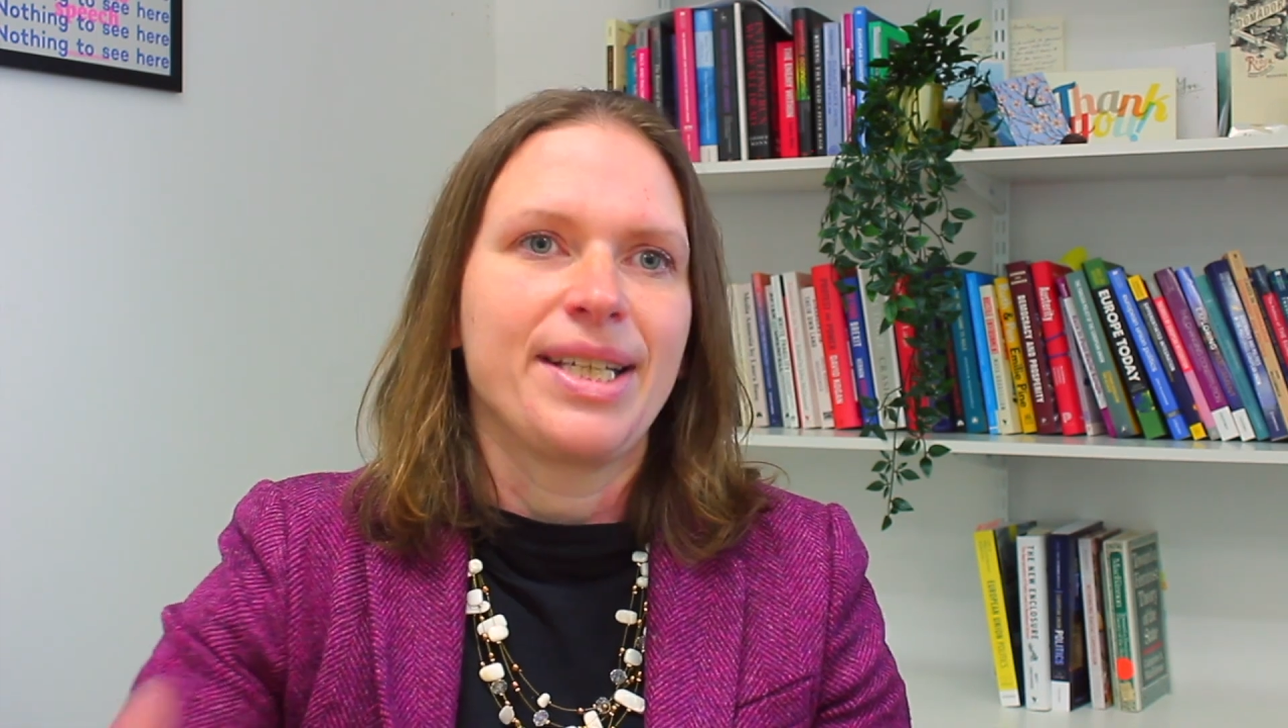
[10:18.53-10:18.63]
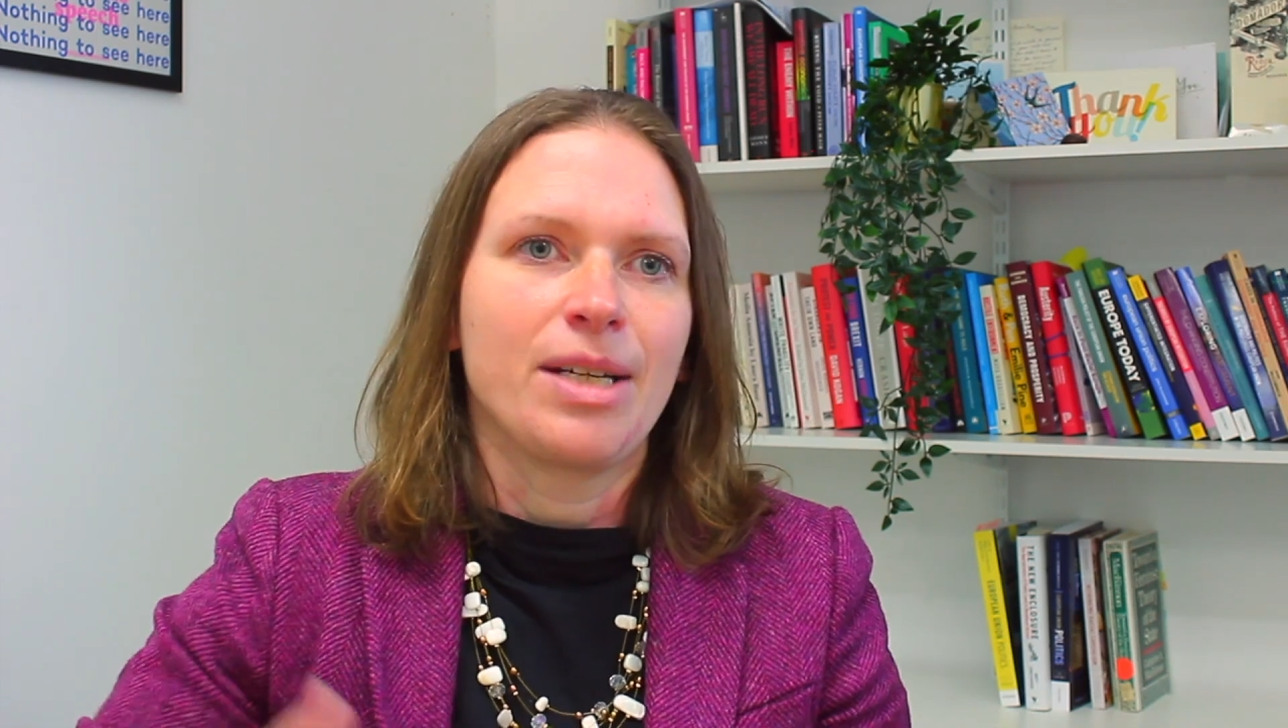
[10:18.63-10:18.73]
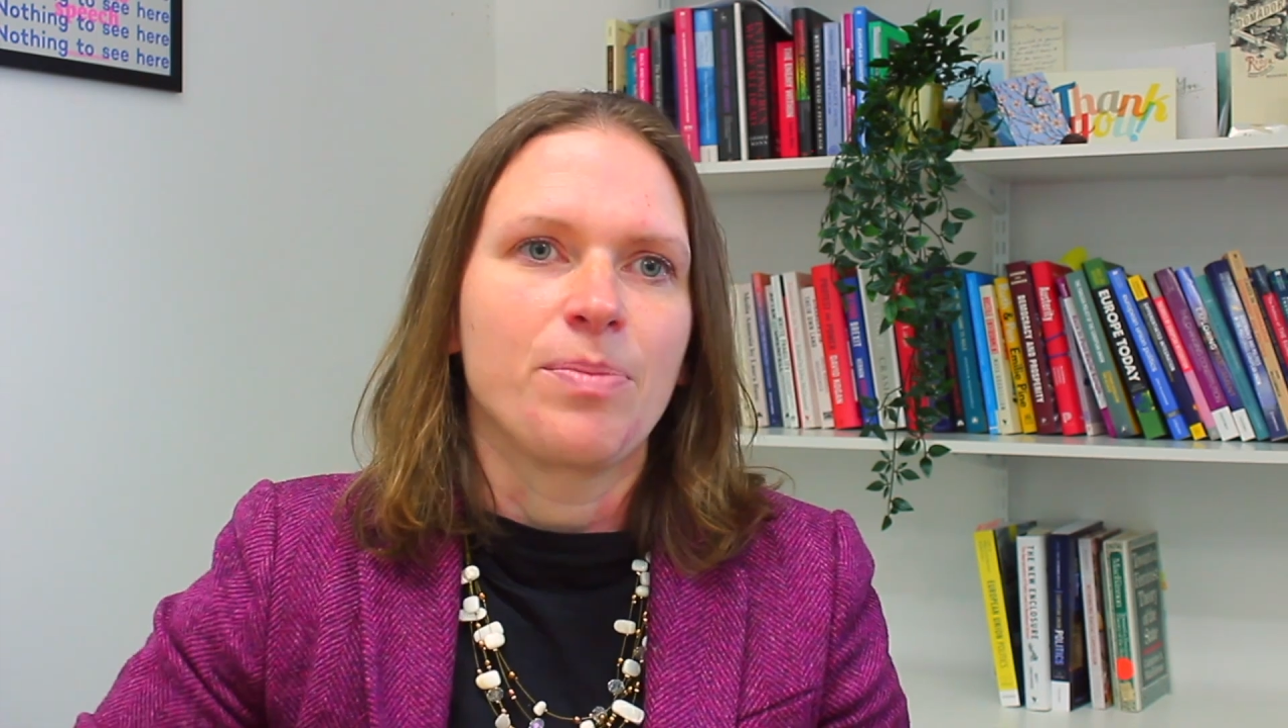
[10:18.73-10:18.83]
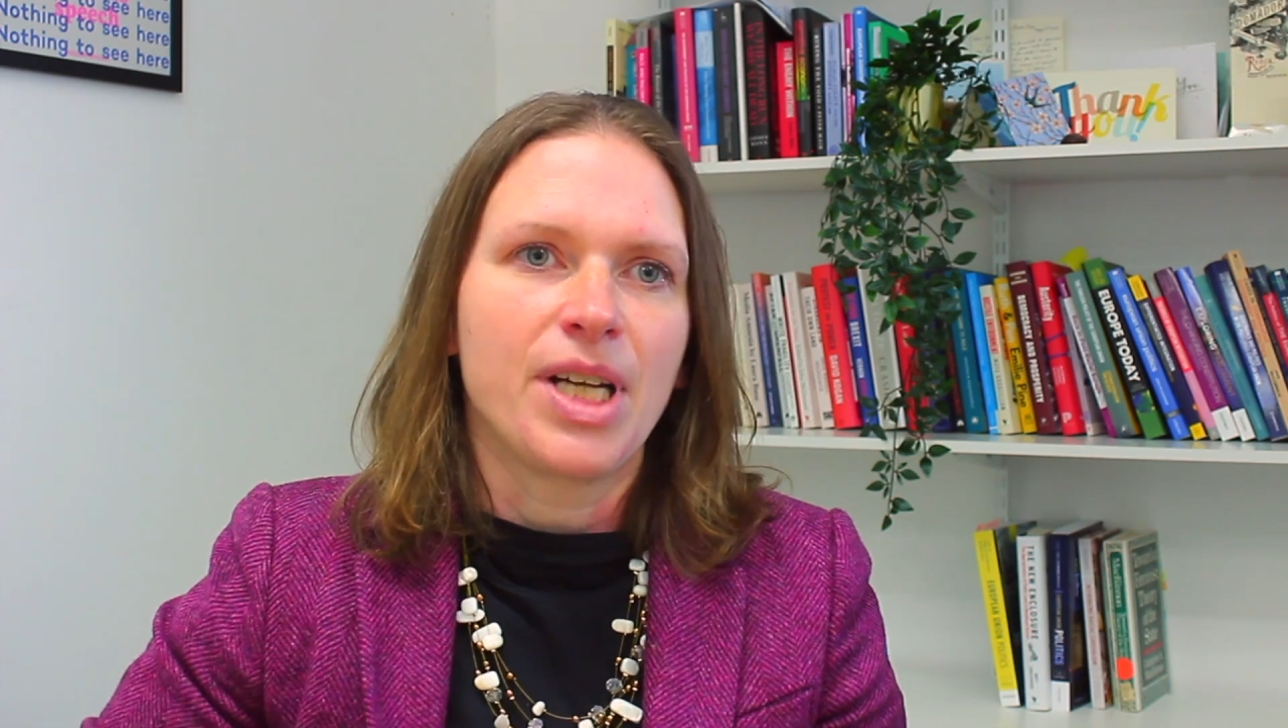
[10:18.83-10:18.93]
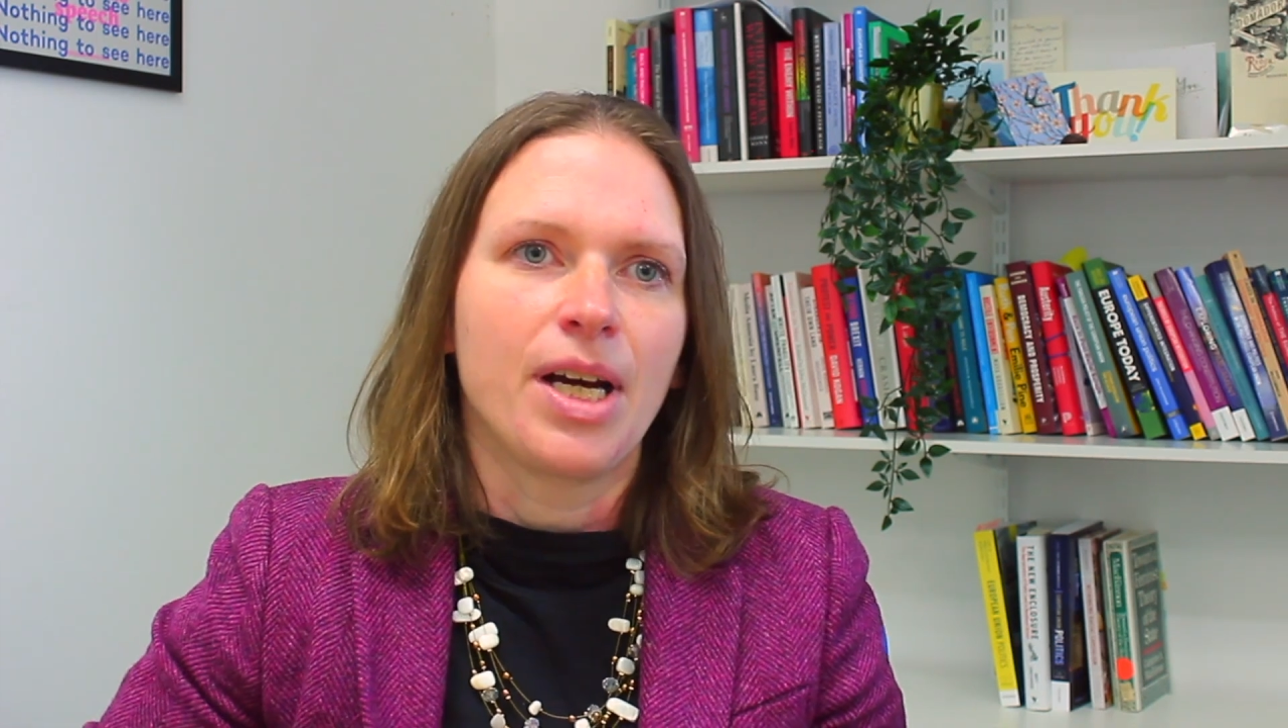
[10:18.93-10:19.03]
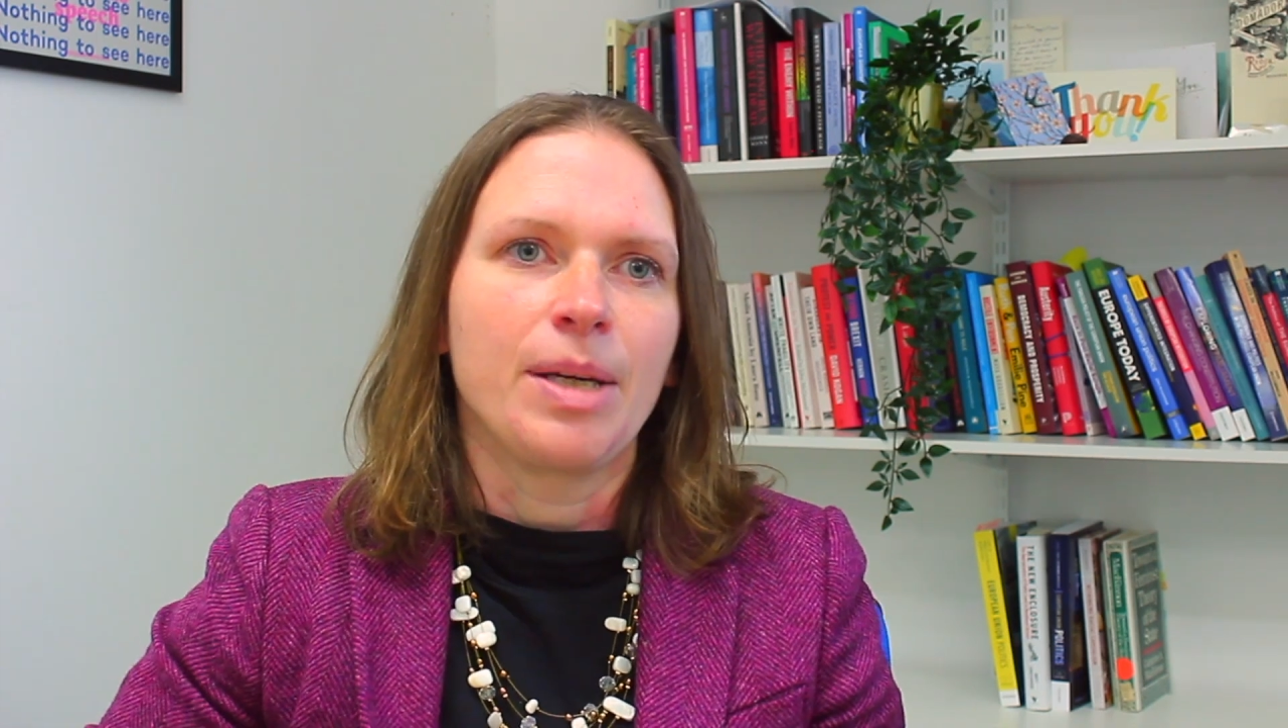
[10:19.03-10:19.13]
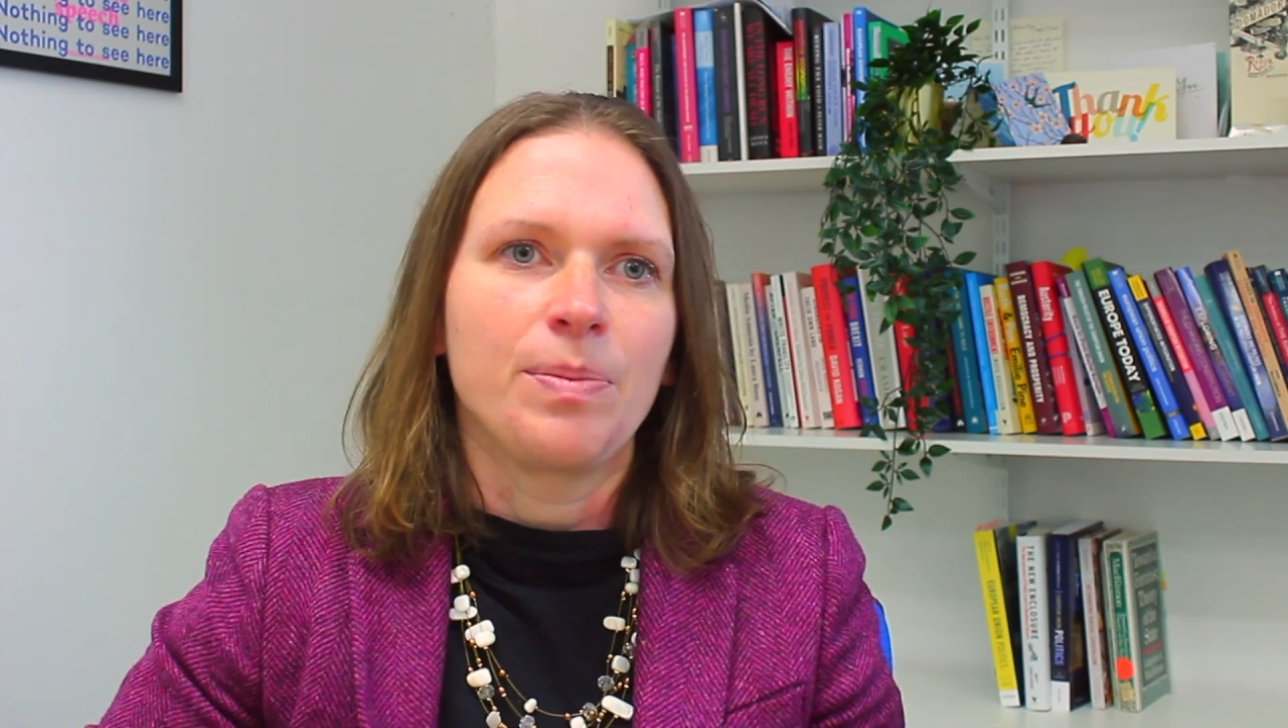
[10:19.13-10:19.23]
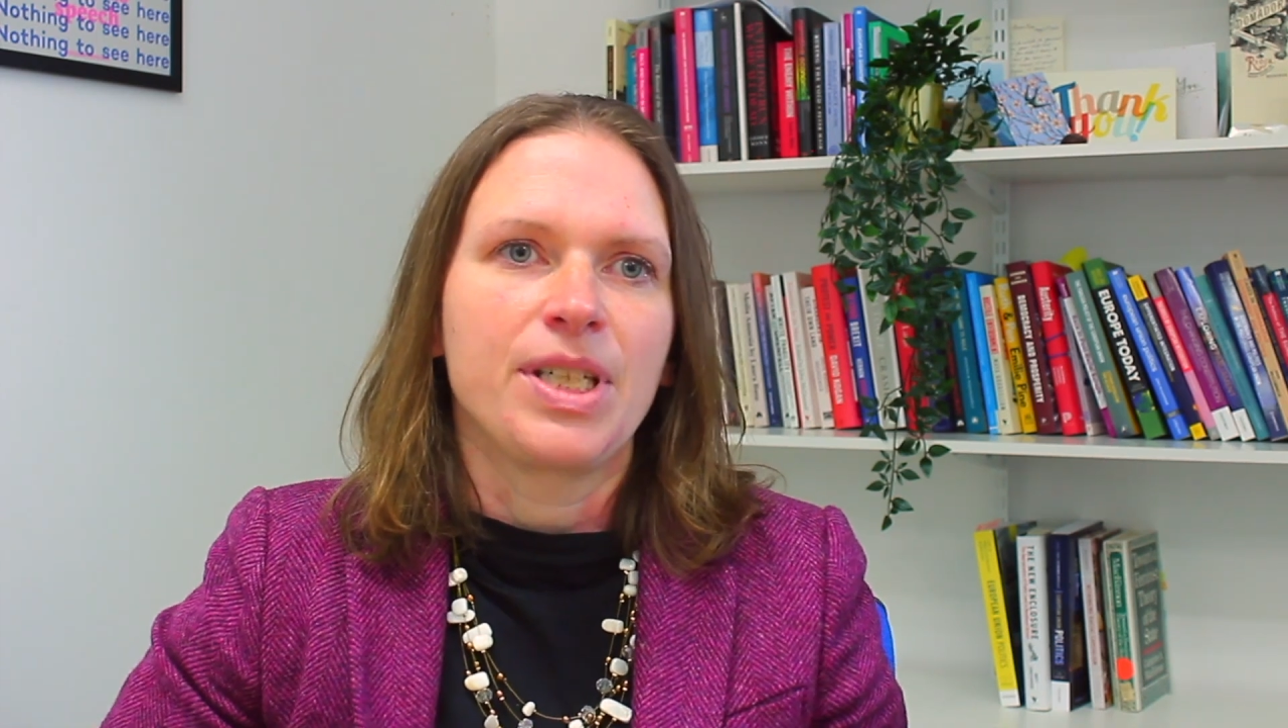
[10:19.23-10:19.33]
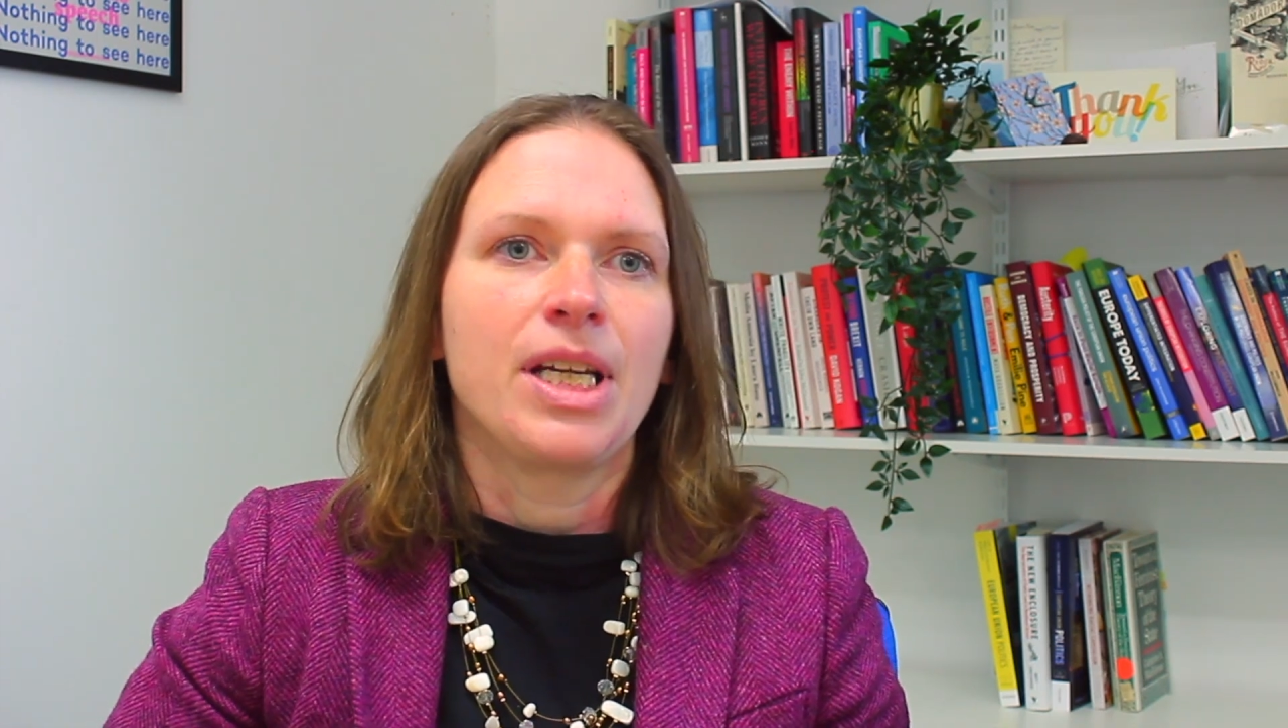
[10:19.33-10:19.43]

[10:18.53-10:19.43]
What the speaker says: sometimes